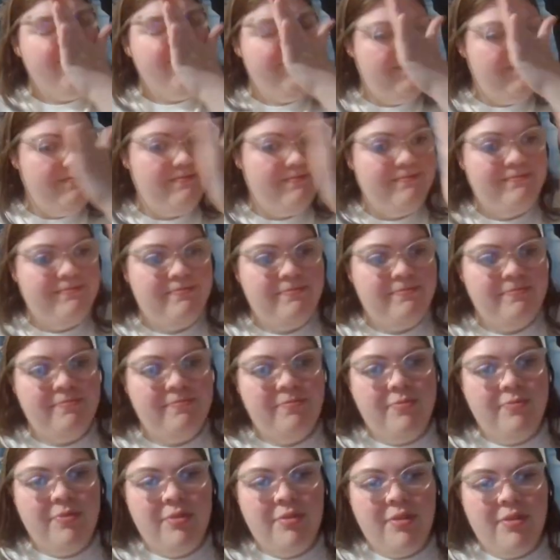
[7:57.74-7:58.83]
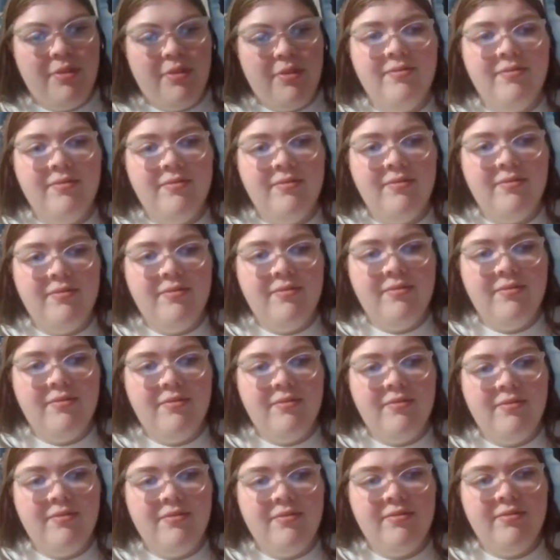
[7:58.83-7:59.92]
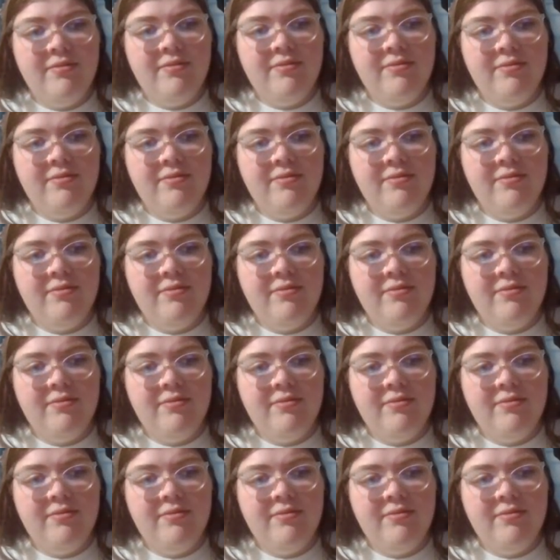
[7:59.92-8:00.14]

No one is speaking in this clip.